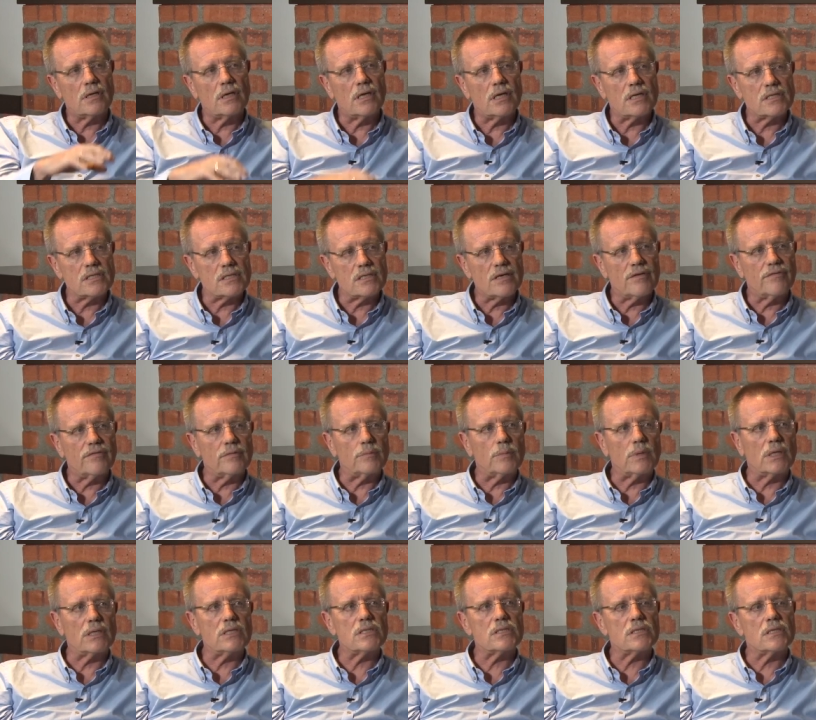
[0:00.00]
the last 7
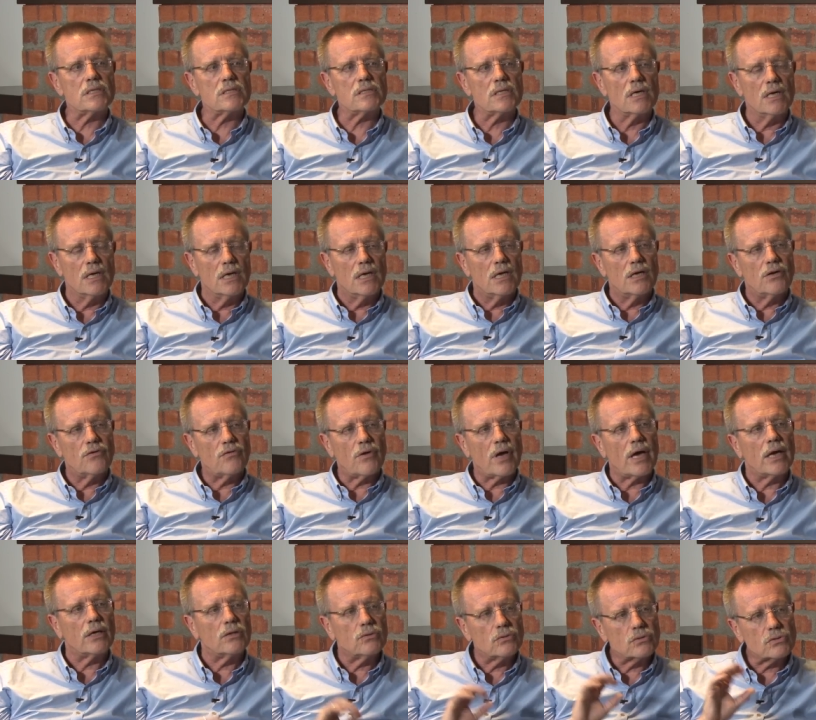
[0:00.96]
months is
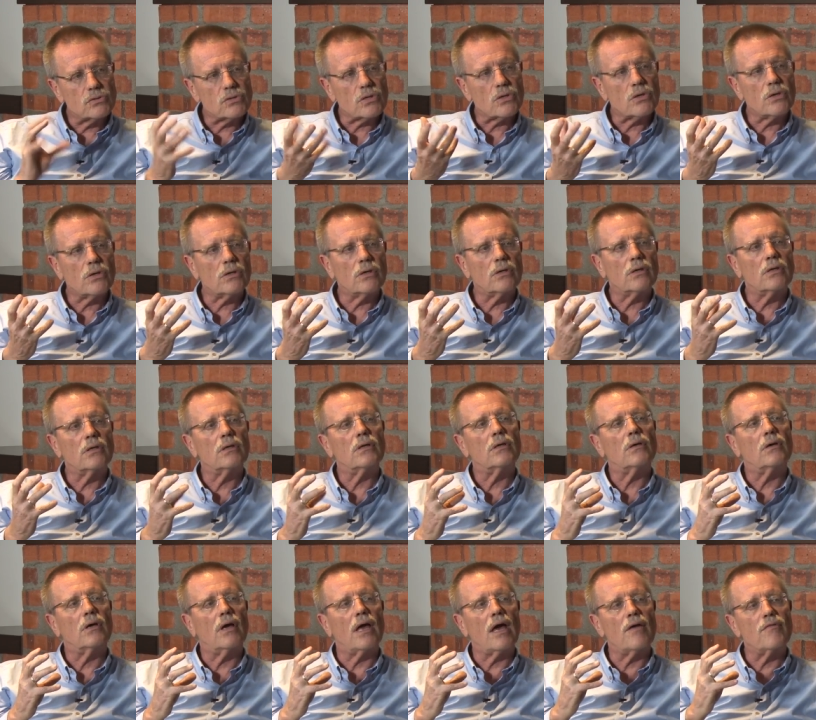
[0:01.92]
trying to turn
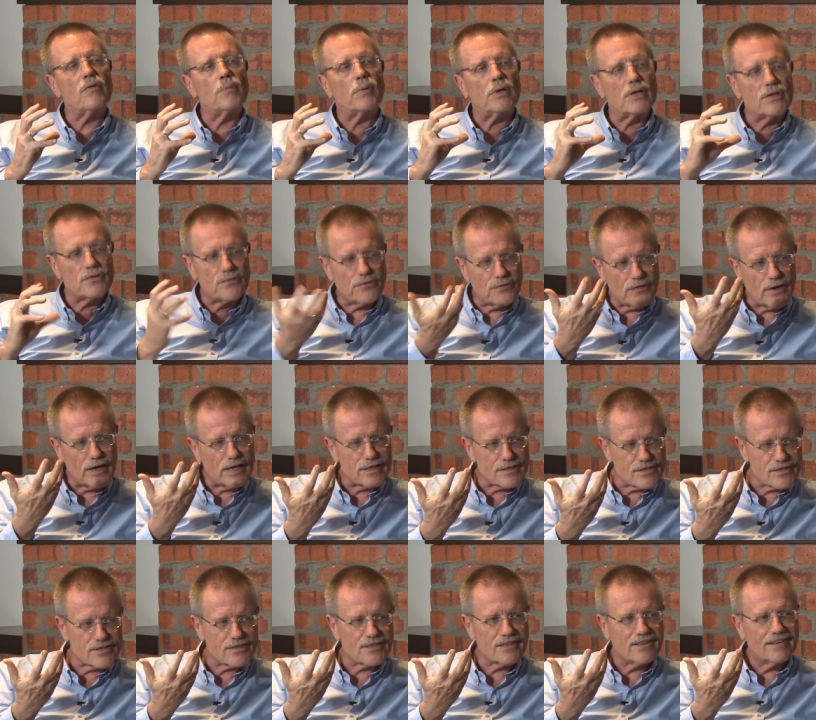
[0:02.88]
everybody's
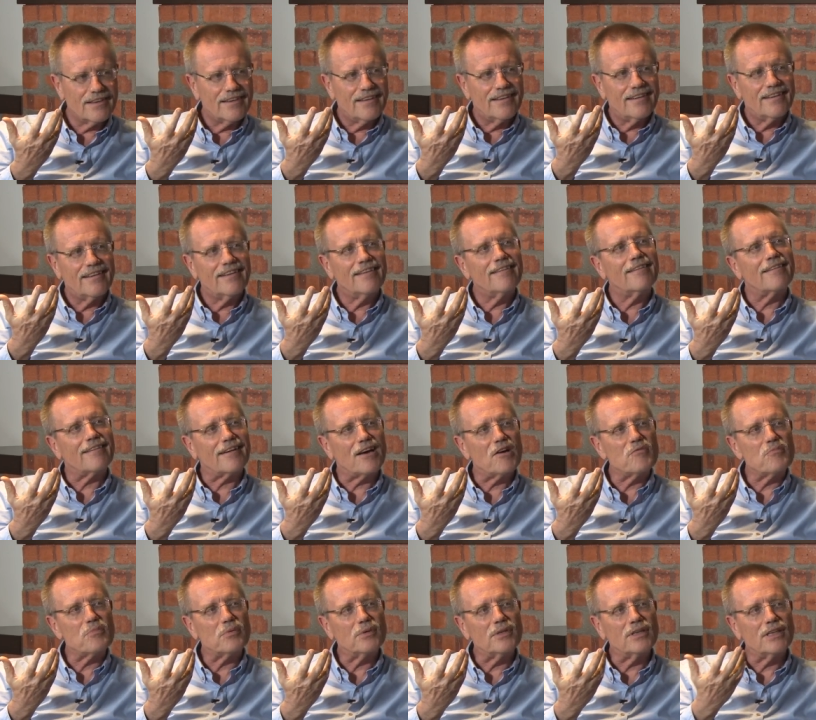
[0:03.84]
face in the
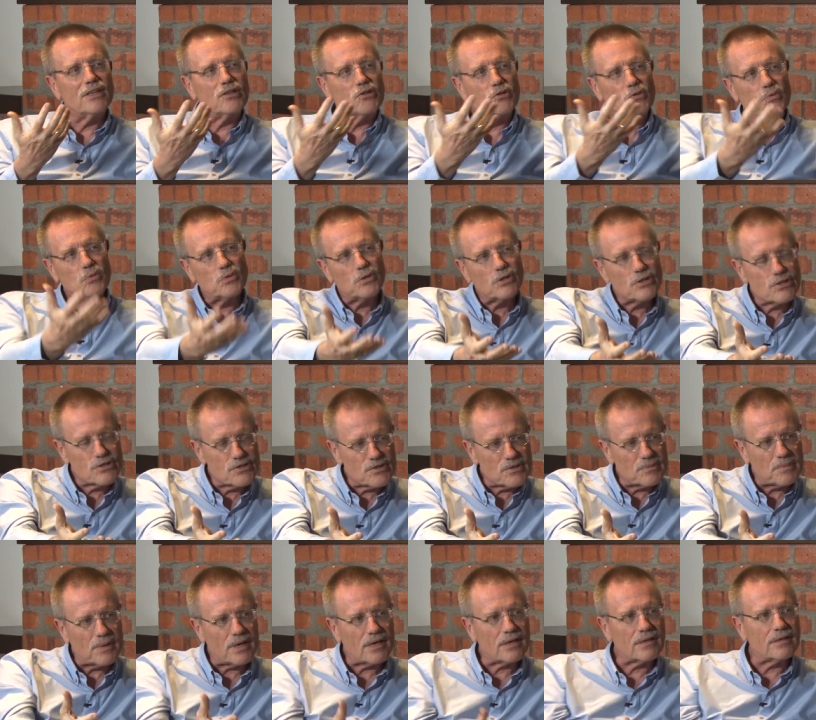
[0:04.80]
company towards
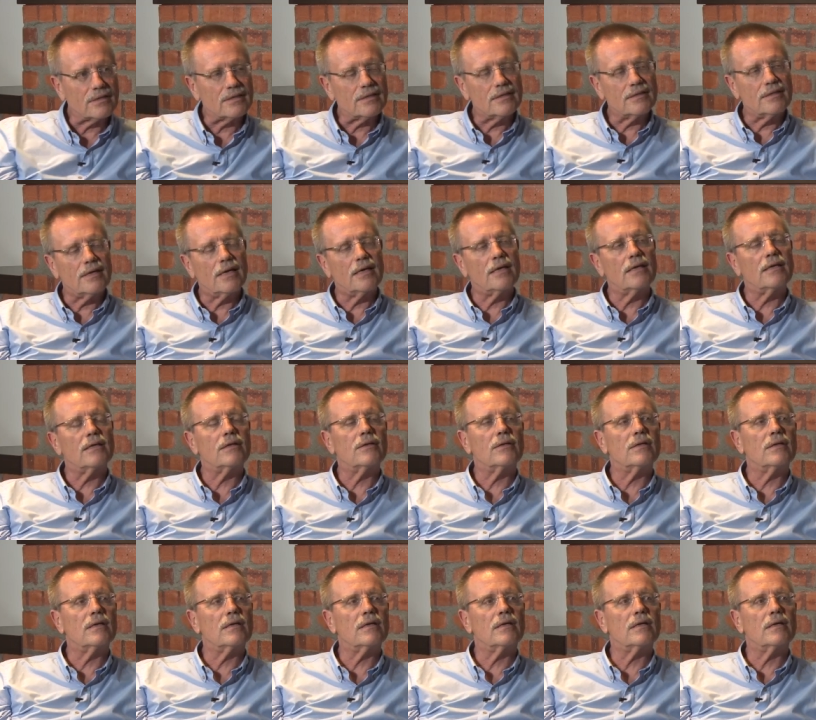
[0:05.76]
the market and
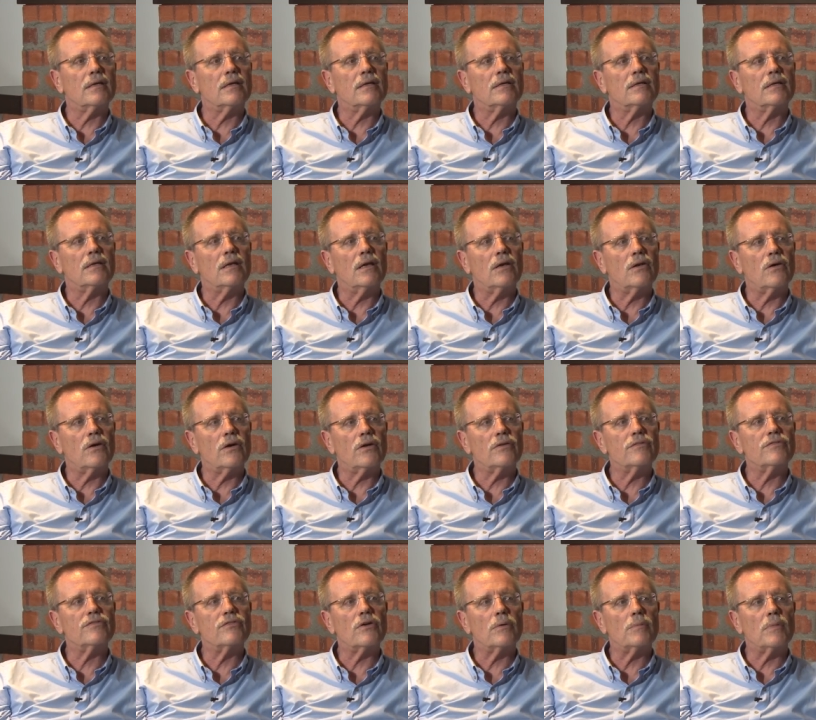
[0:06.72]

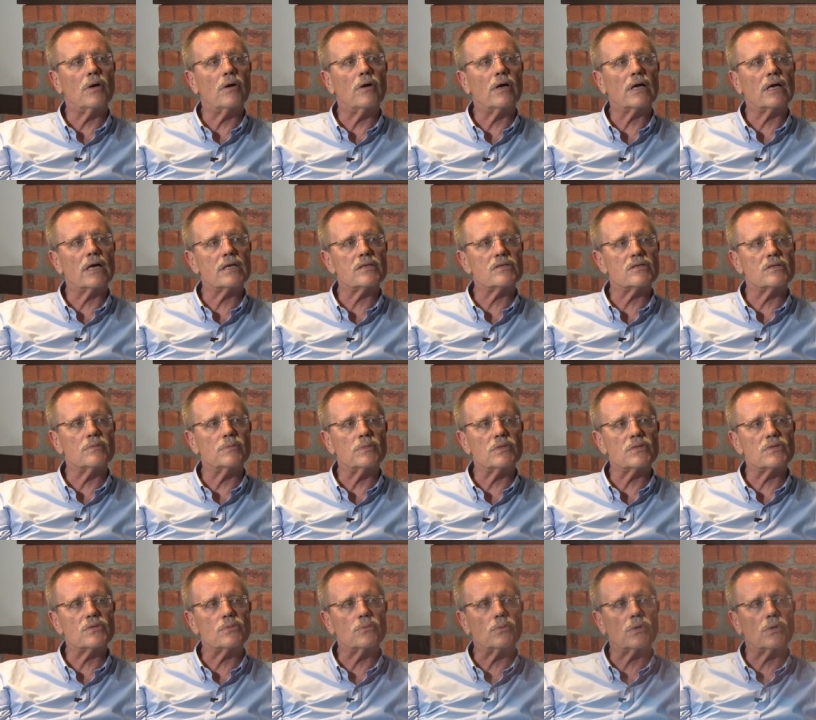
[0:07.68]
learn from our customers